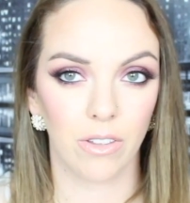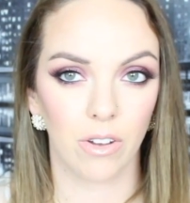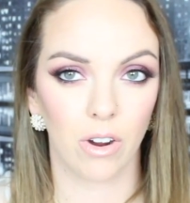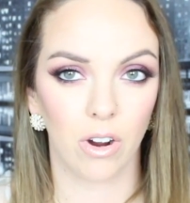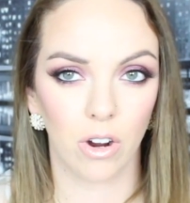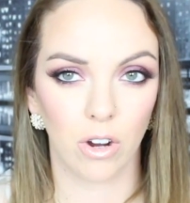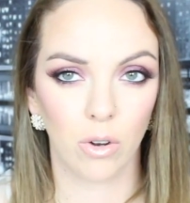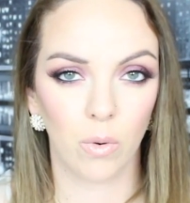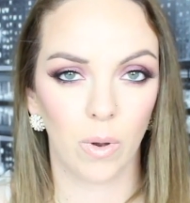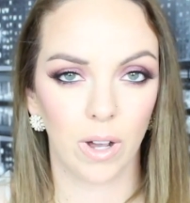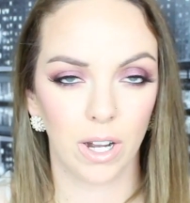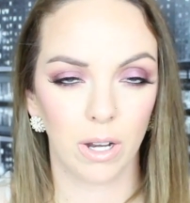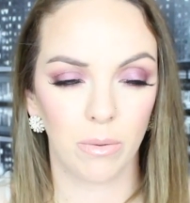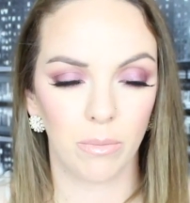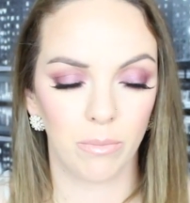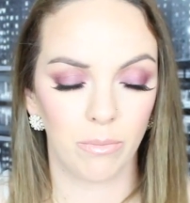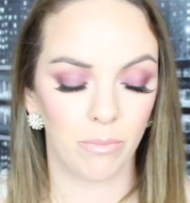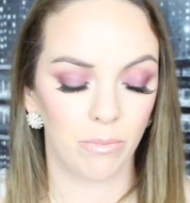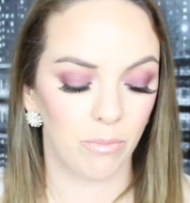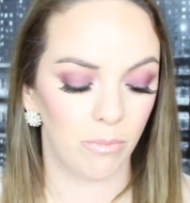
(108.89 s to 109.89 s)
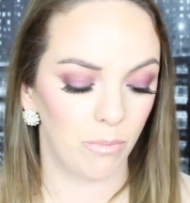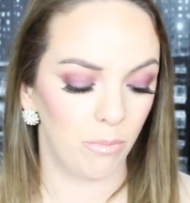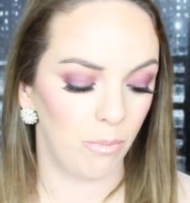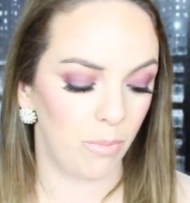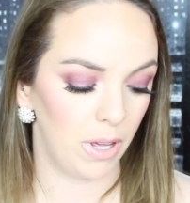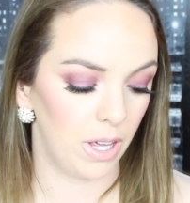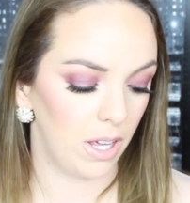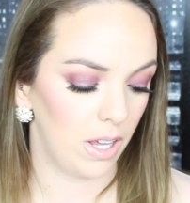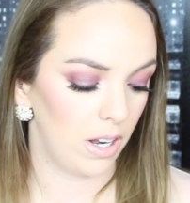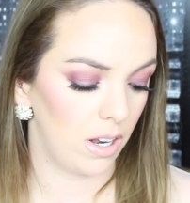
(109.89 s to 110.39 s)
There are quite a
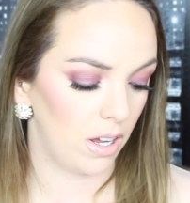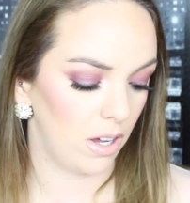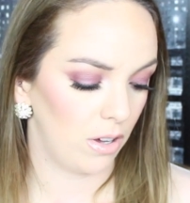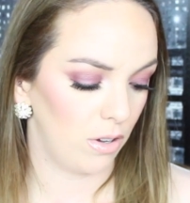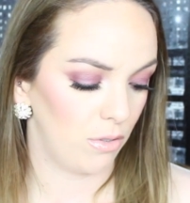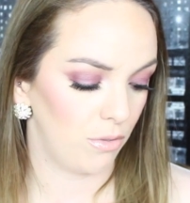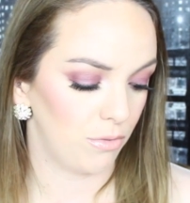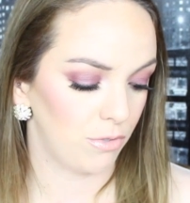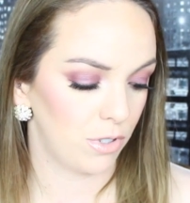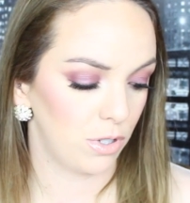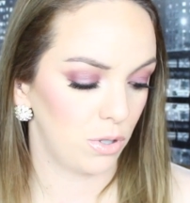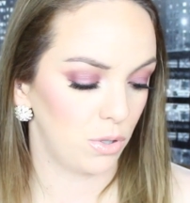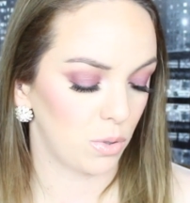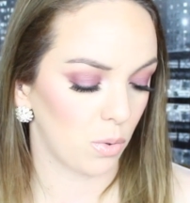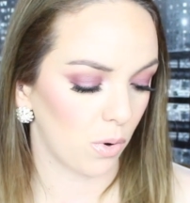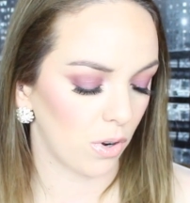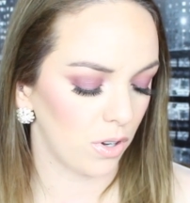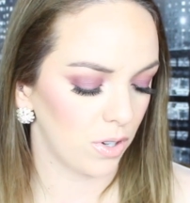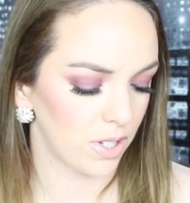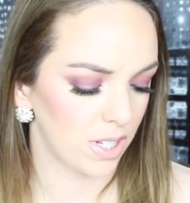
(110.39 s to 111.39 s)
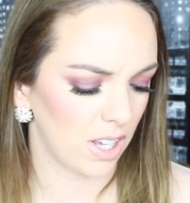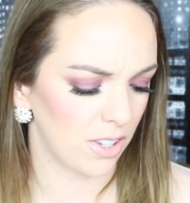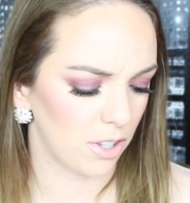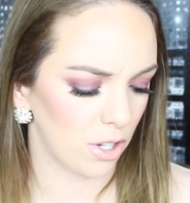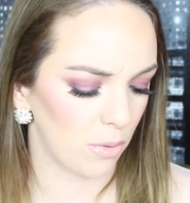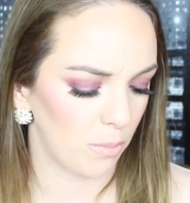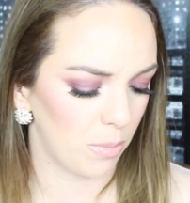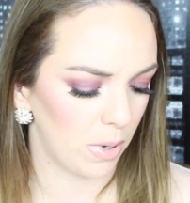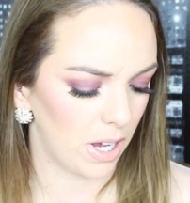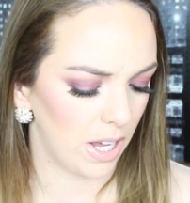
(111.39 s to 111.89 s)
bit of tutorials out
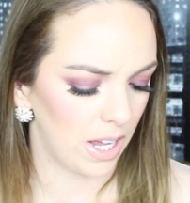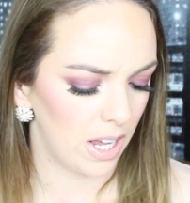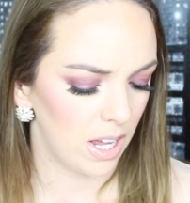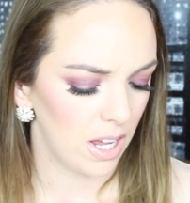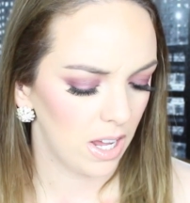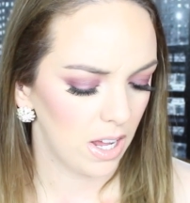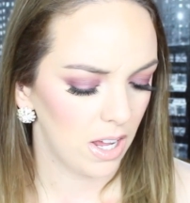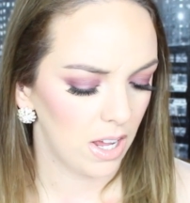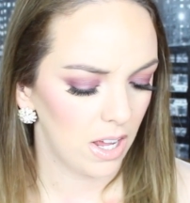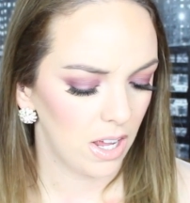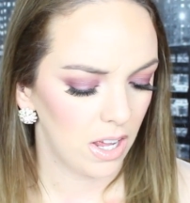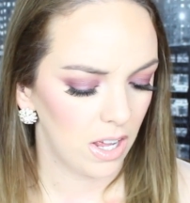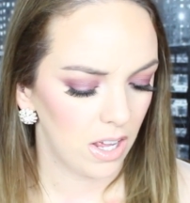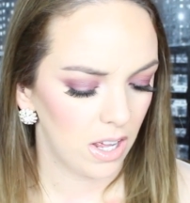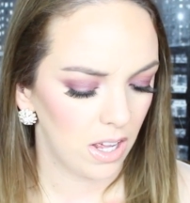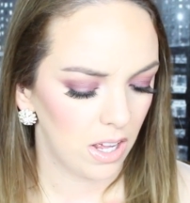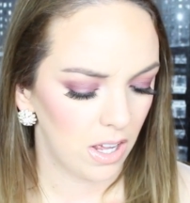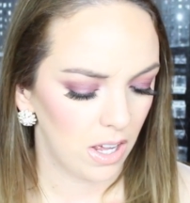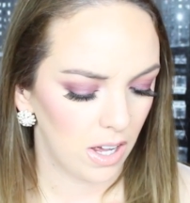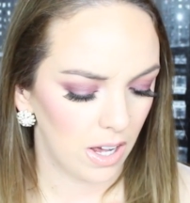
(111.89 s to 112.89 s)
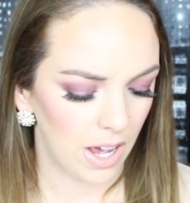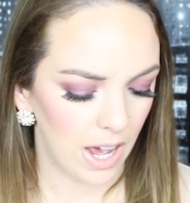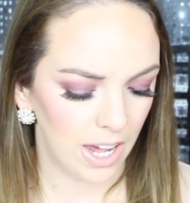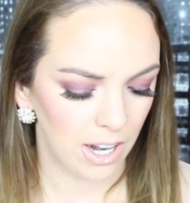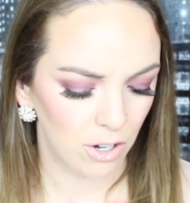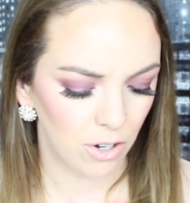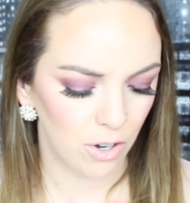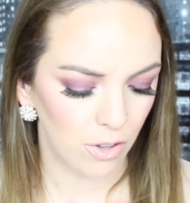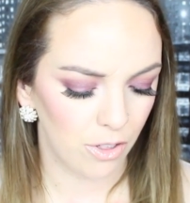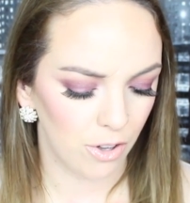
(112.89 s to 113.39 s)
there, but I
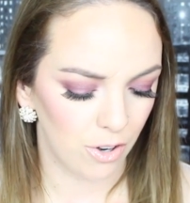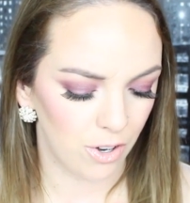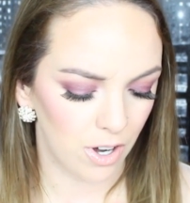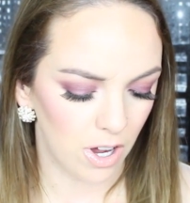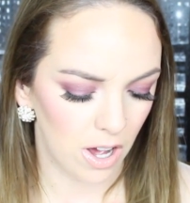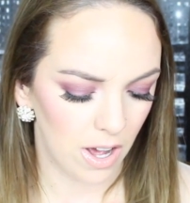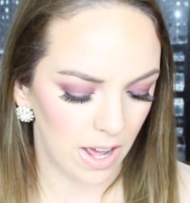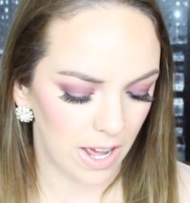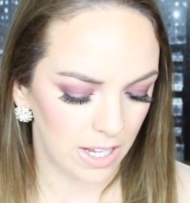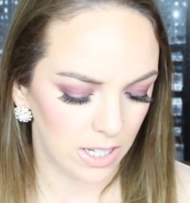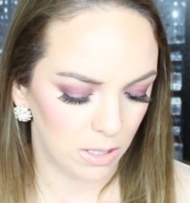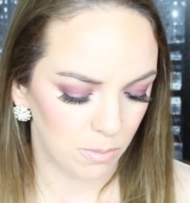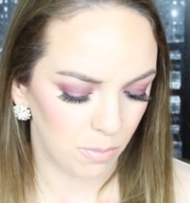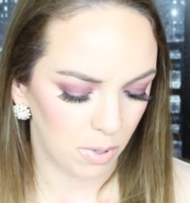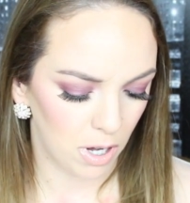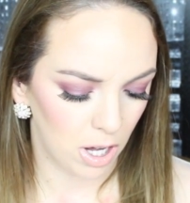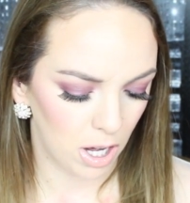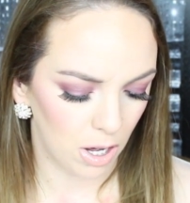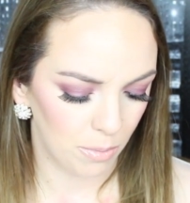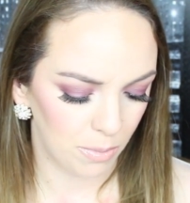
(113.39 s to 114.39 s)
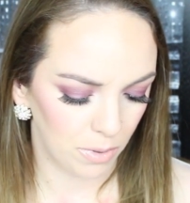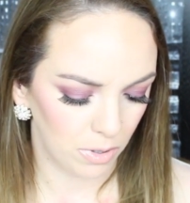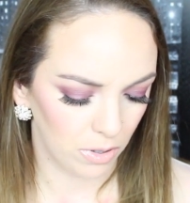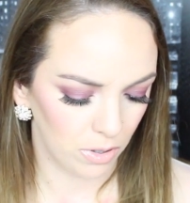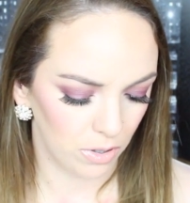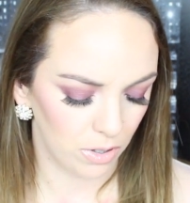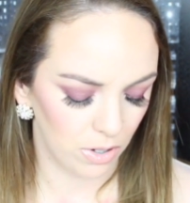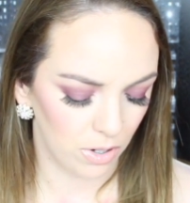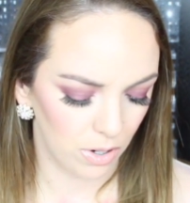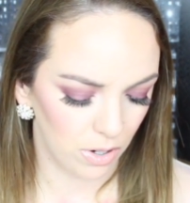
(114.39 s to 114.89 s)
don't know, they're not as
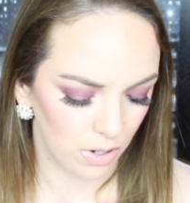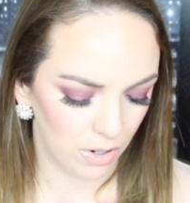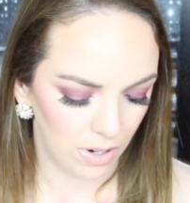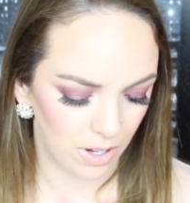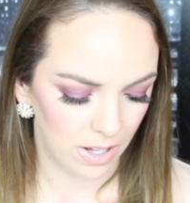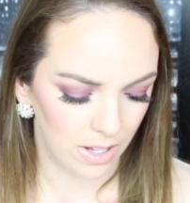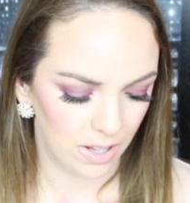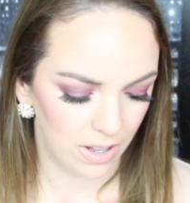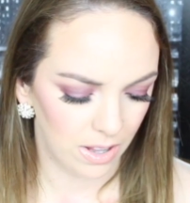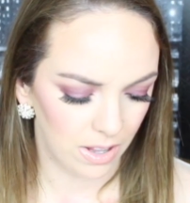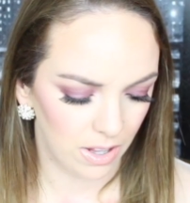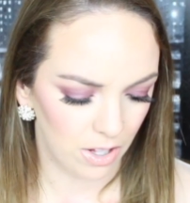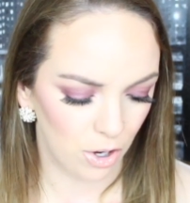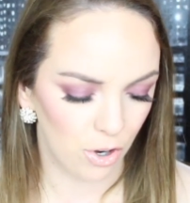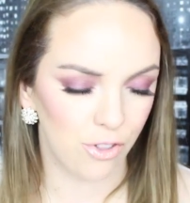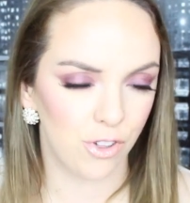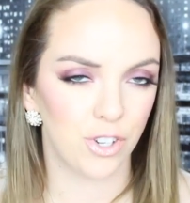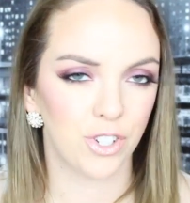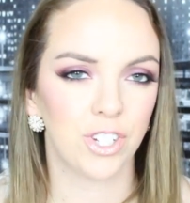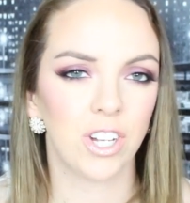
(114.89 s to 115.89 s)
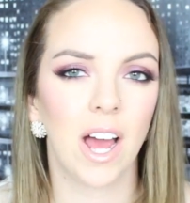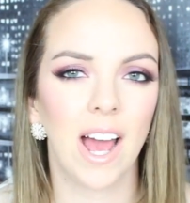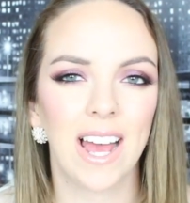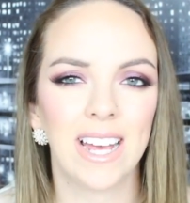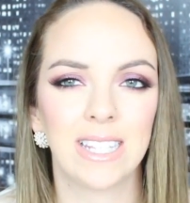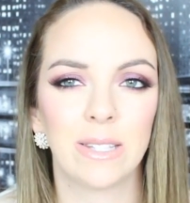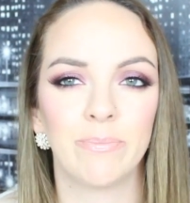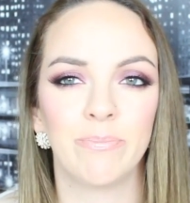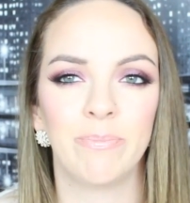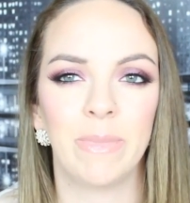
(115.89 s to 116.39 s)
popular or there's not
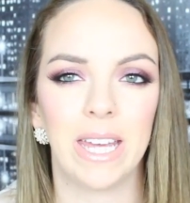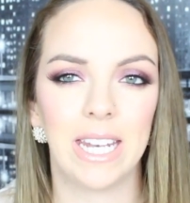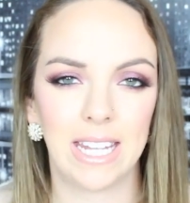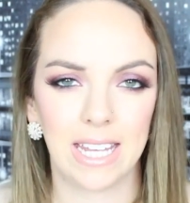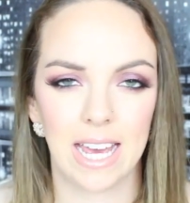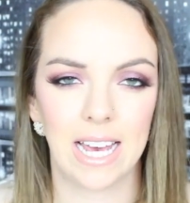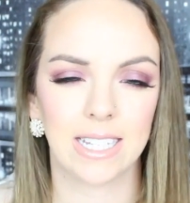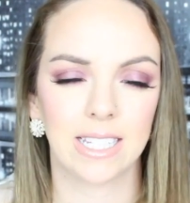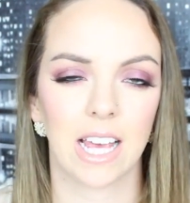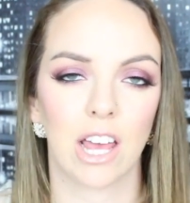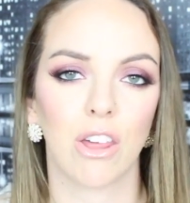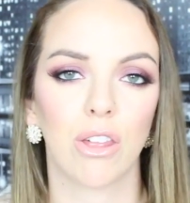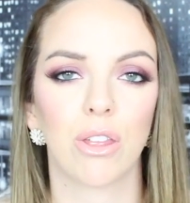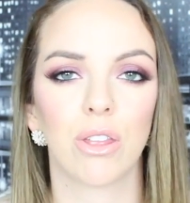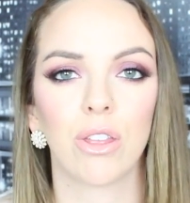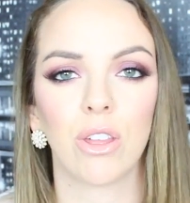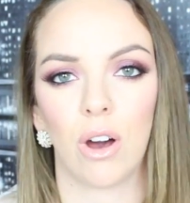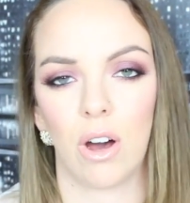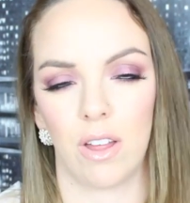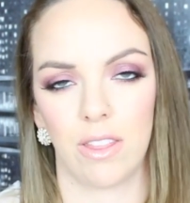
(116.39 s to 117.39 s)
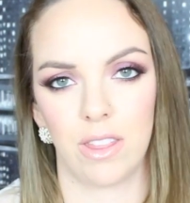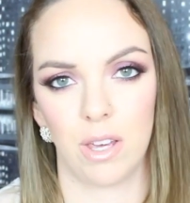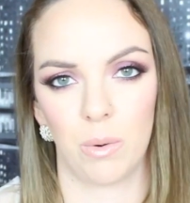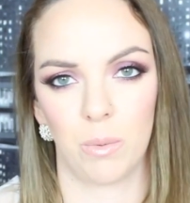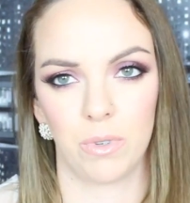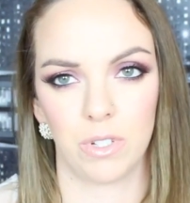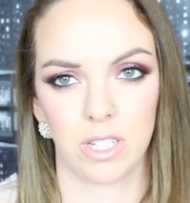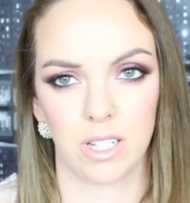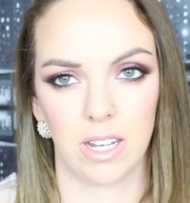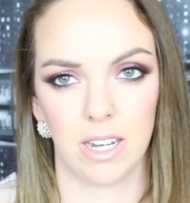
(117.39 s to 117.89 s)
as many as I thought there
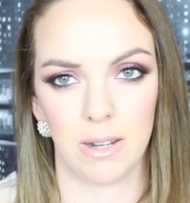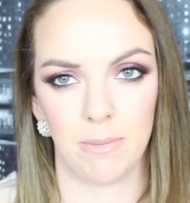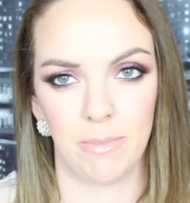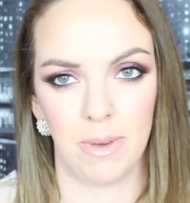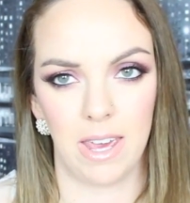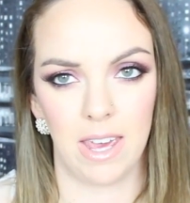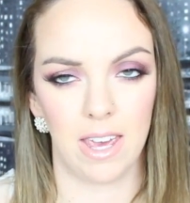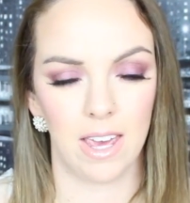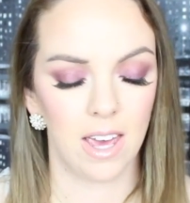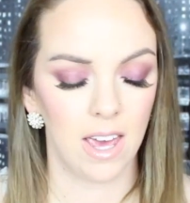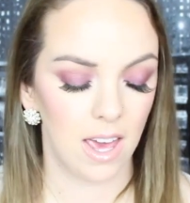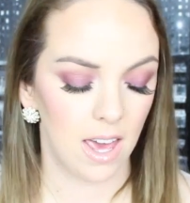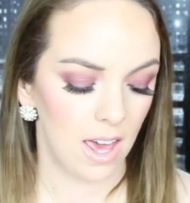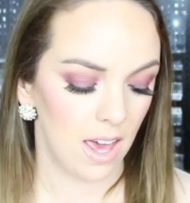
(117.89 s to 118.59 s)
was going to be.